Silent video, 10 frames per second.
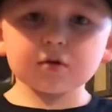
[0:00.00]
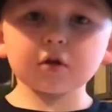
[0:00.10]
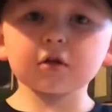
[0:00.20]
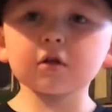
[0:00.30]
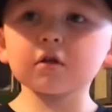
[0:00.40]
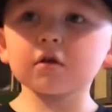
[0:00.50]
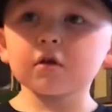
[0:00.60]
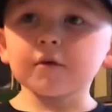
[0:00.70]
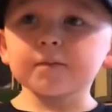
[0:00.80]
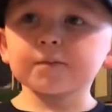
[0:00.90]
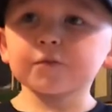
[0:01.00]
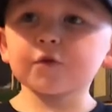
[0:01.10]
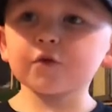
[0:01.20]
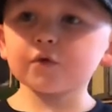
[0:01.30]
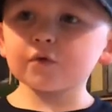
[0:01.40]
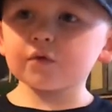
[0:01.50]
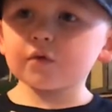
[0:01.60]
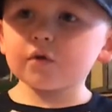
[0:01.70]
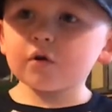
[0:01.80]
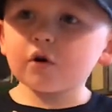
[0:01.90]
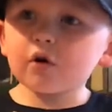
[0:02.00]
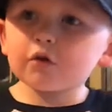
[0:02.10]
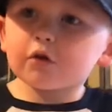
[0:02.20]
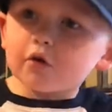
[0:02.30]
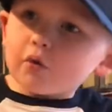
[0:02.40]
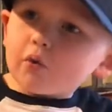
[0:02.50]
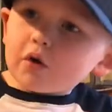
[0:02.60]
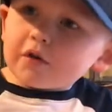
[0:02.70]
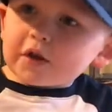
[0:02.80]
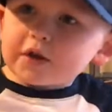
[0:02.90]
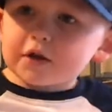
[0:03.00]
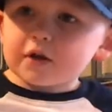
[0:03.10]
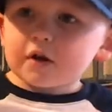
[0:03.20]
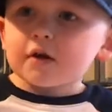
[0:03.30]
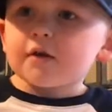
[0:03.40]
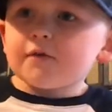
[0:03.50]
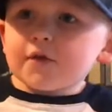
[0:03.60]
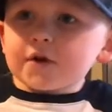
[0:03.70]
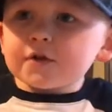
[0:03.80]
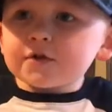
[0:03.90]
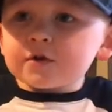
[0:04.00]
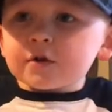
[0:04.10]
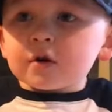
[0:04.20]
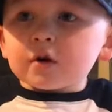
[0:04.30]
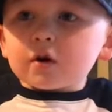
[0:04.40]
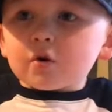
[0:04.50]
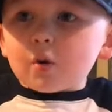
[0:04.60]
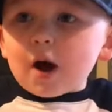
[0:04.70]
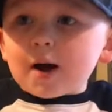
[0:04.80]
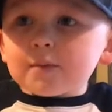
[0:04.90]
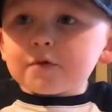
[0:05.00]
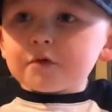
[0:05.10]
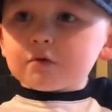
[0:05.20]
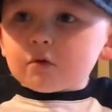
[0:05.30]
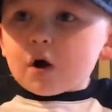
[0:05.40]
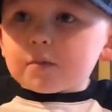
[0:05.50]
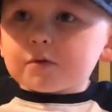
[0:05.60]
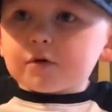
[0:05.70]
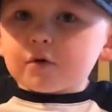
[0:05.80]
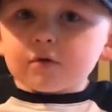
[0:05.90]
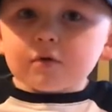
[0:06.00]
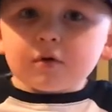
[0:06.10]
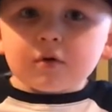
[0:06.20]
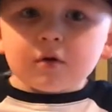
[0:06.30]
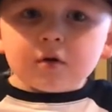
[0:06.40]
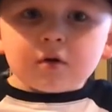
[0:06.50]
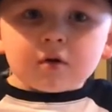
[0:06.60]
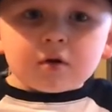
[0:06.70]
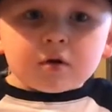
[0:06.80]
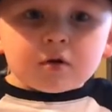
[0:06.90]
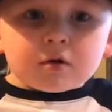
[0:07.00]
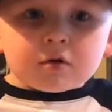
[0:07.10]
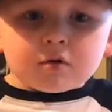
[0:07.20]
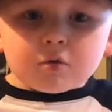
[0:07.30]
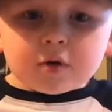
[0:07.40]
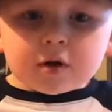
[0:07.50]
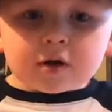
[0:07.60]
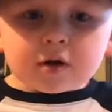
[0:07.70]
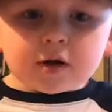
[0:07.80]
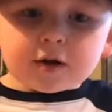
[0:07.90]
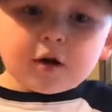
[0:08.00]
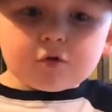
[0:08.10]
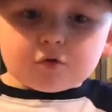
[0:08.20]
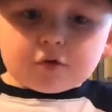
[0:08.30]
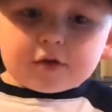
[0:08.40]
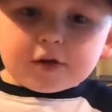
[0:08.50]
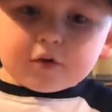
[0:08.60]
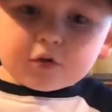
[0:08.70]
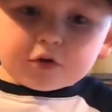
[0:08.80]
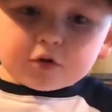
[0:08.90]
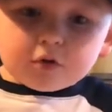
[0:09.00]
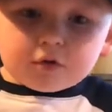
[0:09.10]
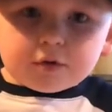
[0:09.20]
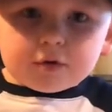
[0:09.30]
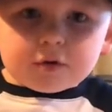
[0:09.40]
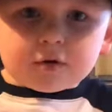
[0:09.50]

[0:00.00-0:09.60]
This is also what they eat, fish, crabs, lobsters, squid, and other sea creatures.